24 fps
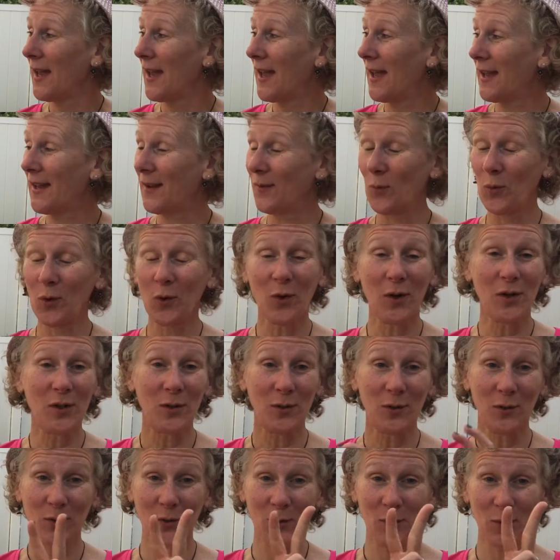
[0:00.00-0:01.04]
And we're going to
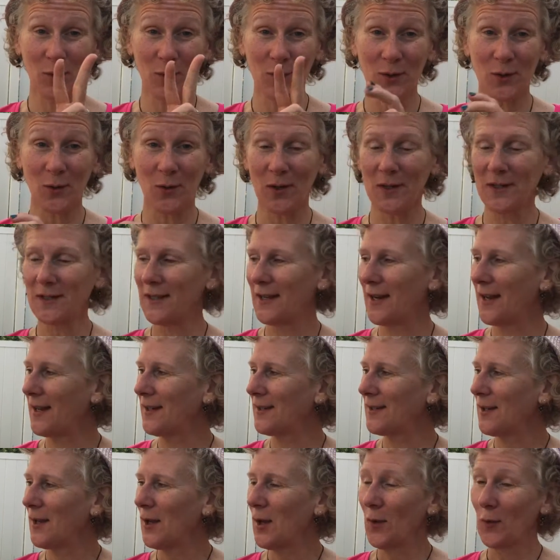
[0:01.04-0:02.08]
do two little stories
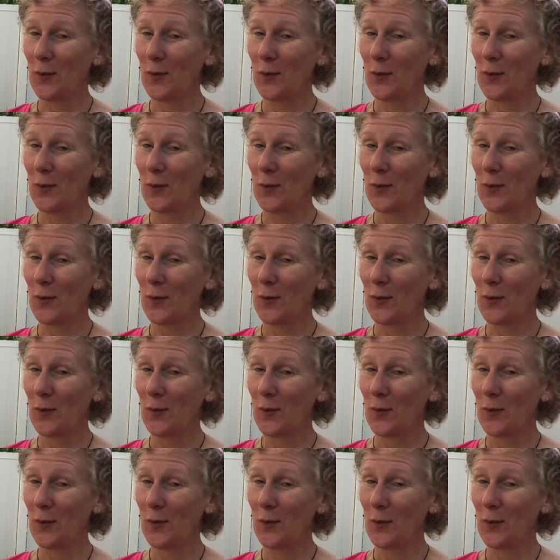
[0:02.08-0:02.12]
tonight.